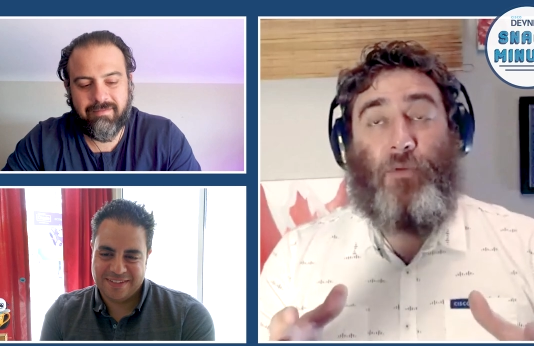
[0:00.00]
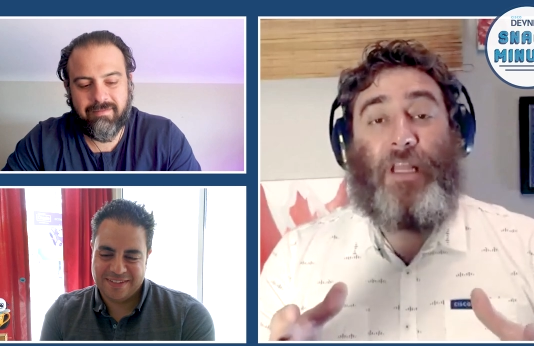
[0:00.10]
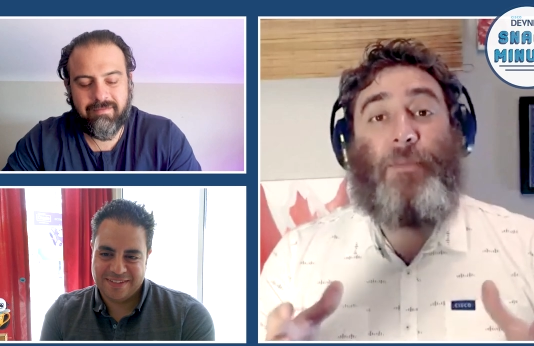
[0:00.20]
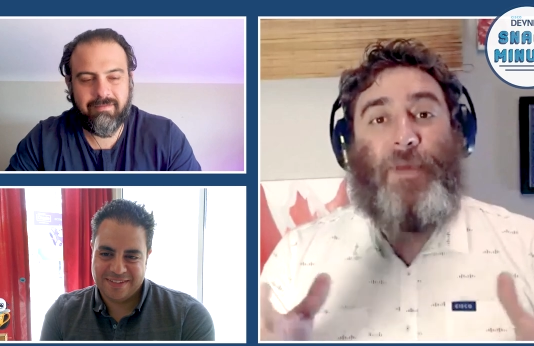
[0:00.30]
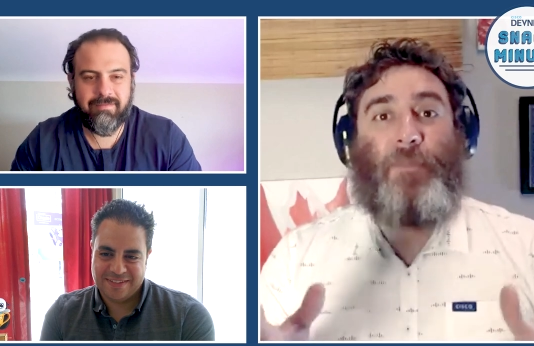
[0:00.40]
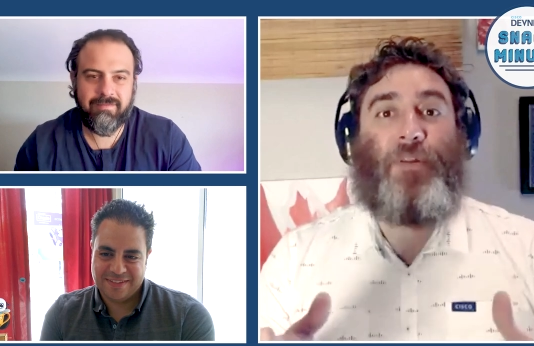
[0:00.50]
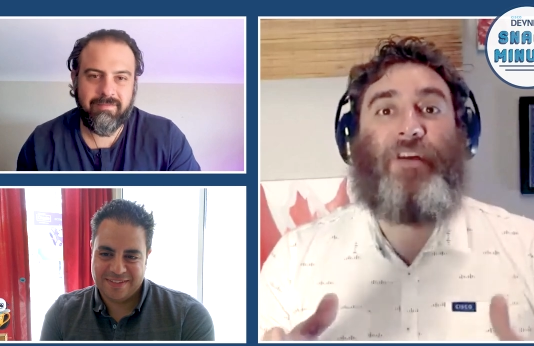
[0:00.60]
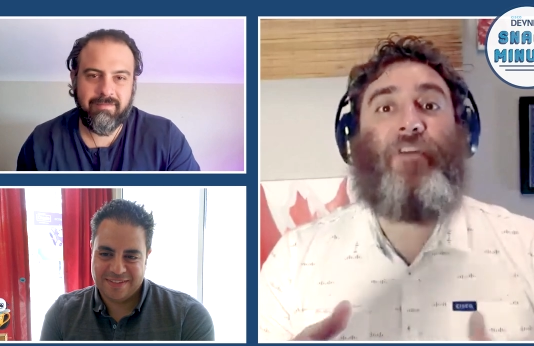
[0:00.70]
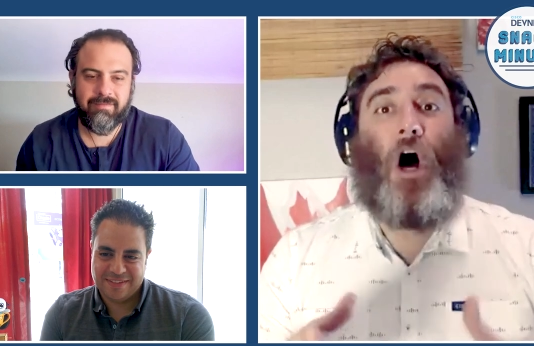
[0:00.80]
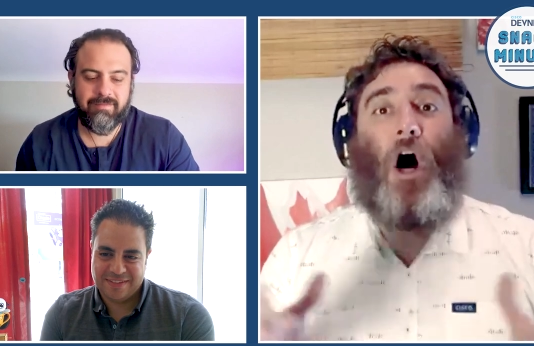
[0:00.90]
Speaker 1: really
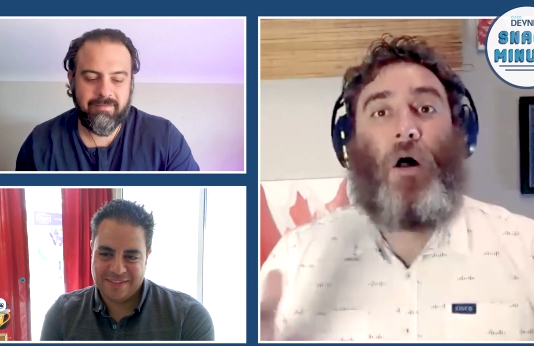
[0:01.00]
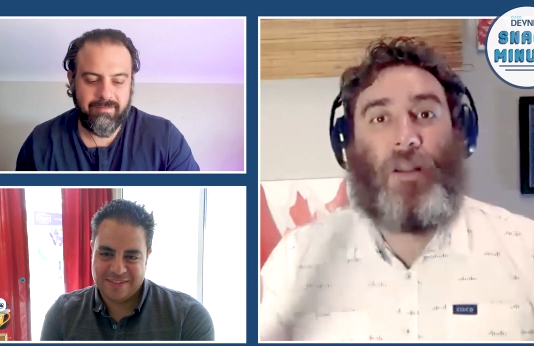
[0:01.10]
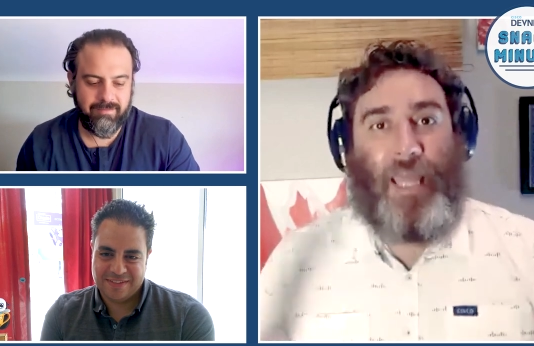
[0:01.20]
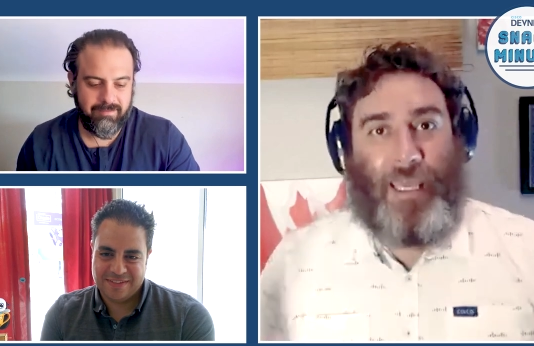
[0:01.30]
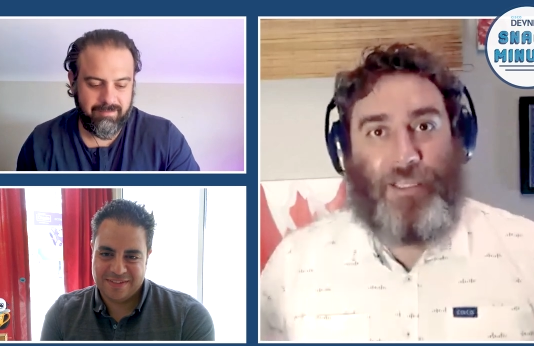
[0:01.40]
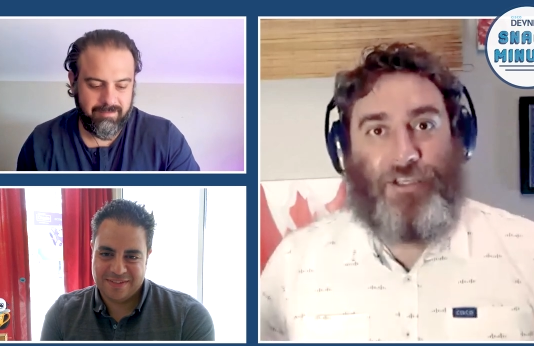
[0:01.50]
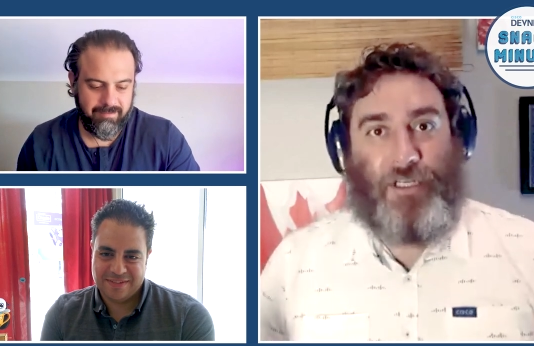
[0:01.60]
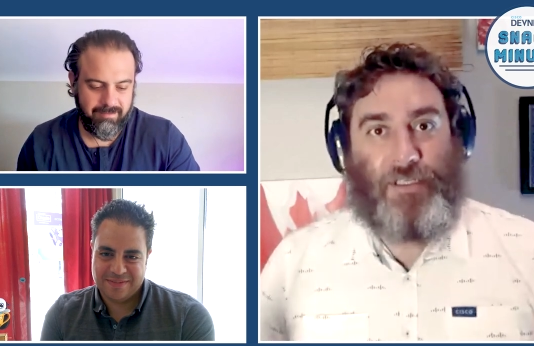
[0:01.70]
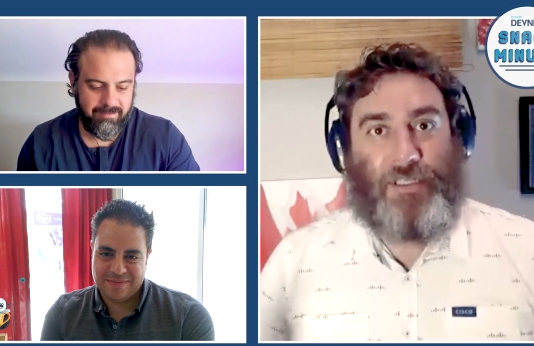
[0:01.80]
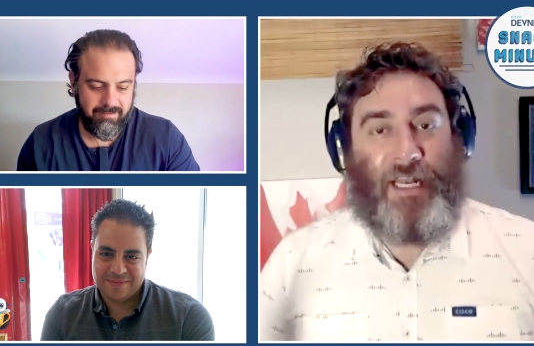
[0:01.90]
people of all
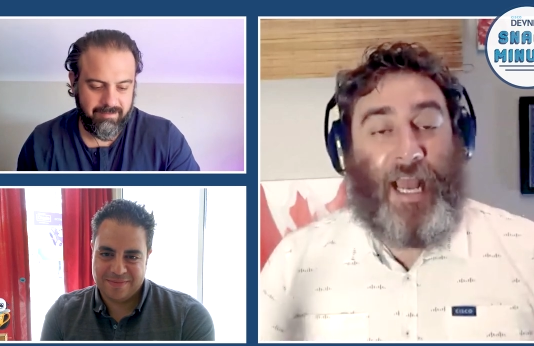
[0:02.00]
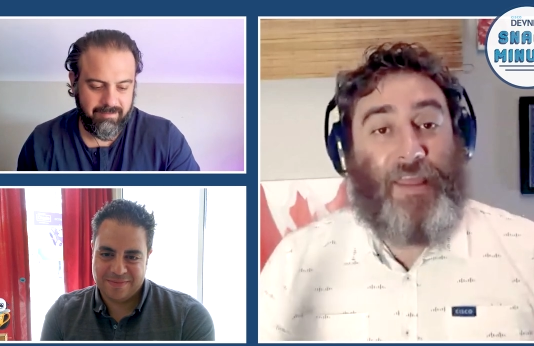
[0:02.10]
ages.